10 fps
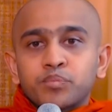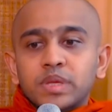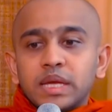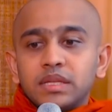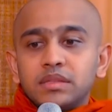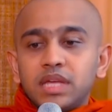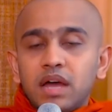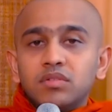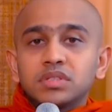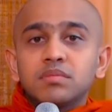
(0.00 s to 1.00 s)
there
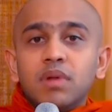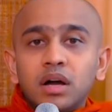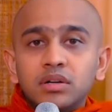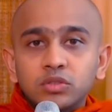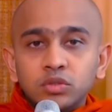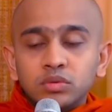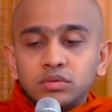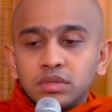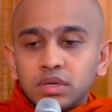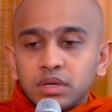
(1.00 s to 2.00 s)
was a monk to
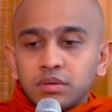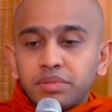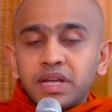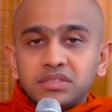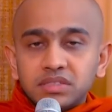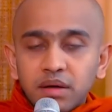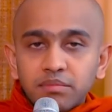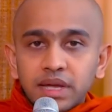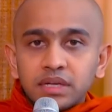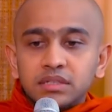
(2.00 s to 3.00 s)
preach Dhamma
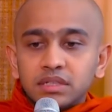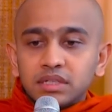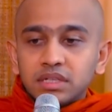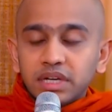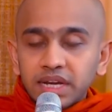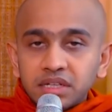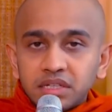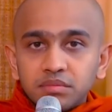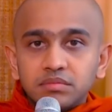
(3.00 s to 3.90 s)
and correct him.